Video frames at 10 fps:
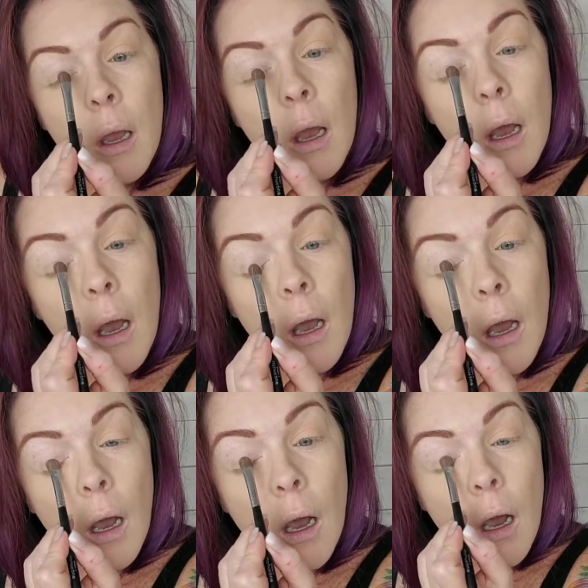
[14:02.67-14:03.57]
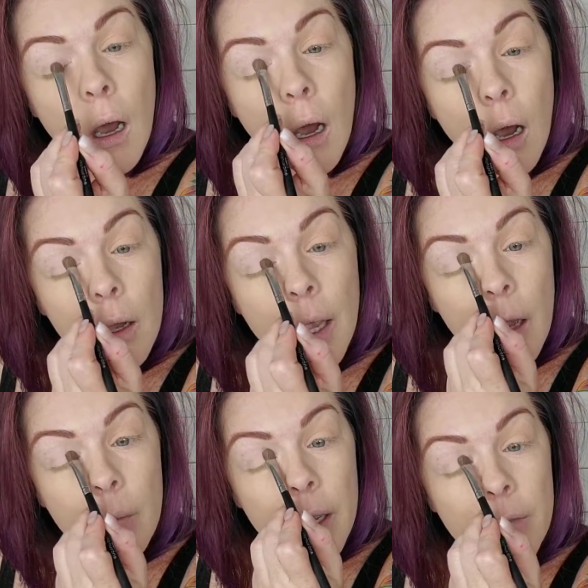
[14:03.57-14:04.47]

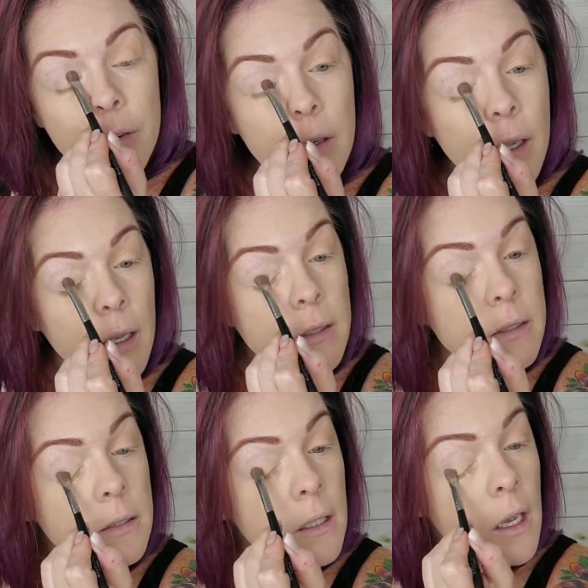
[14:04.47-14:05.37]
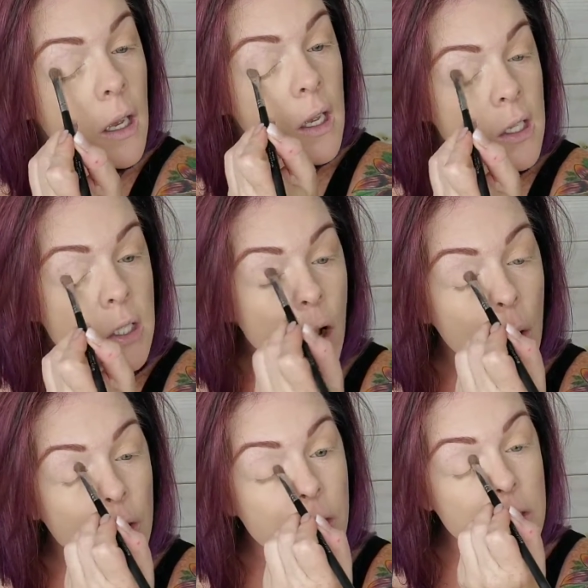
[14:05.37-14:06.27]
Can't wait for you. Yes.
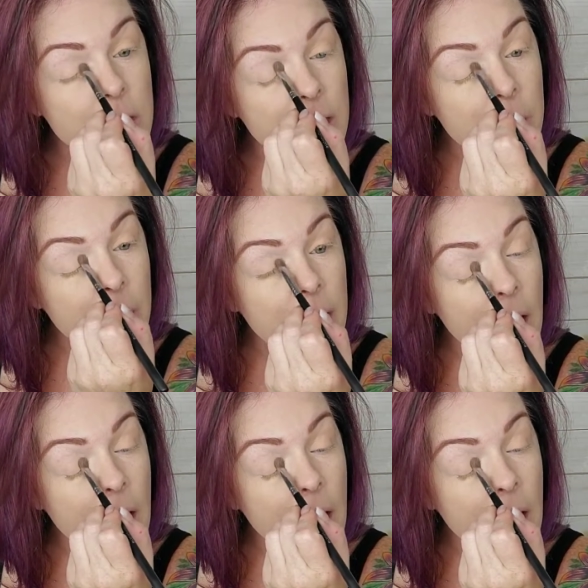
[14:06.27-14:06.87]
So those liquid